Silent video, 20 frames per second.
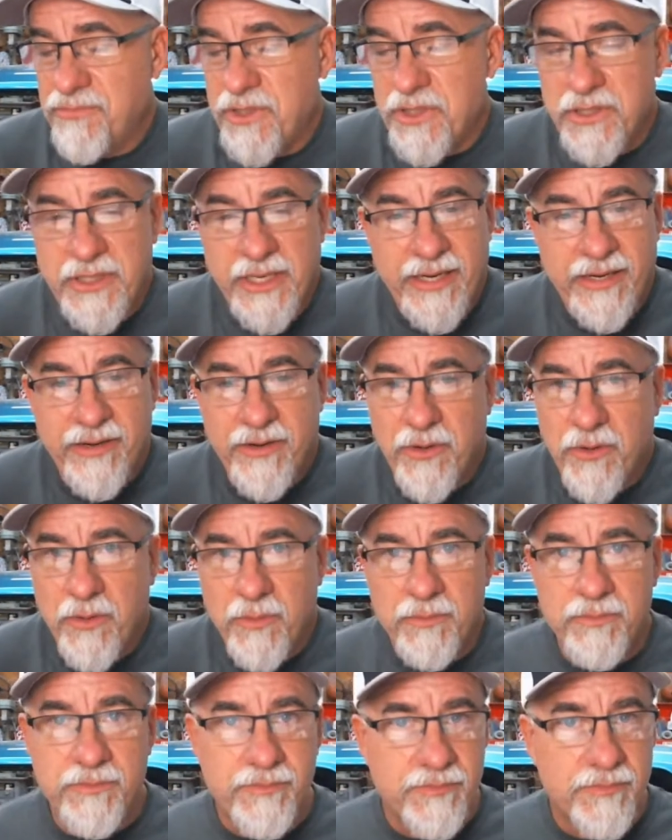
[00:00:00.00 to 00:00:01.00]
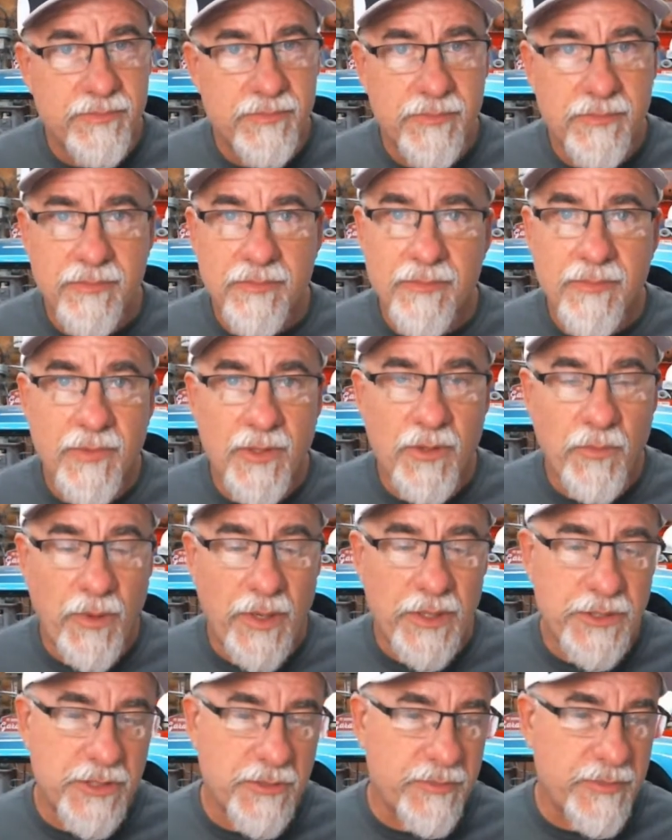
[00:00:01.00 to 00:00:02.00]
Just stayed at home,
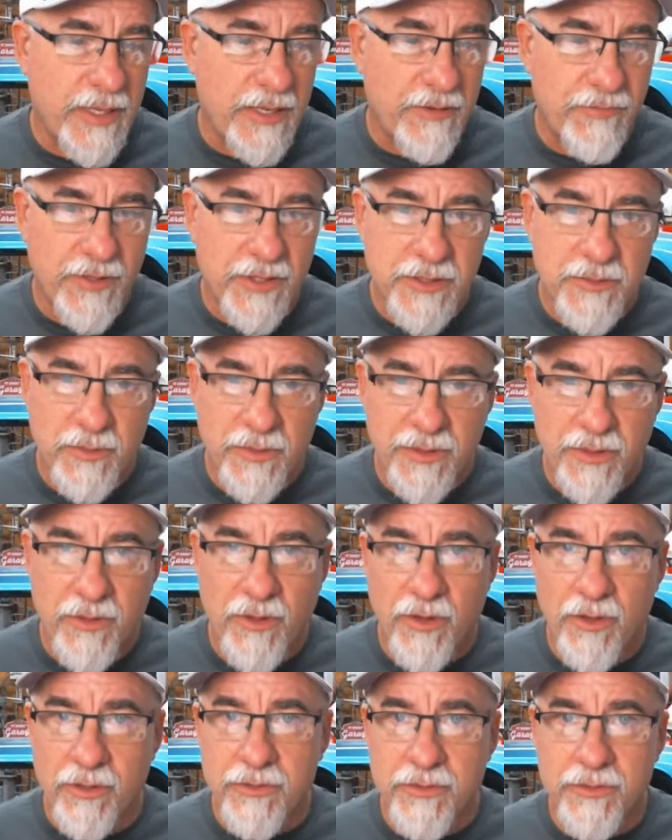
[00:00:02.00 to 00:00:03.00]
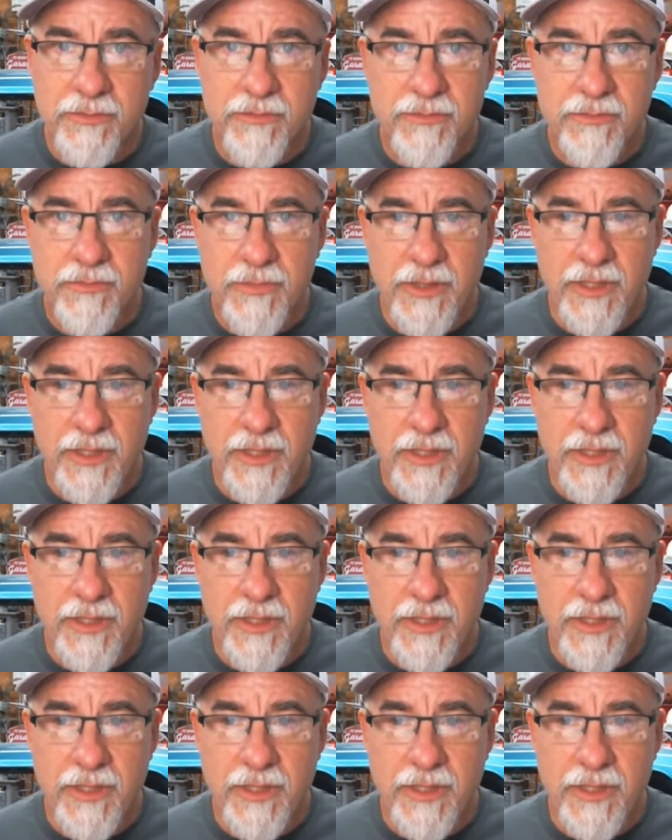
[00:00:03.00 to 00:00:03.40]
watched some Netflix with the dogs,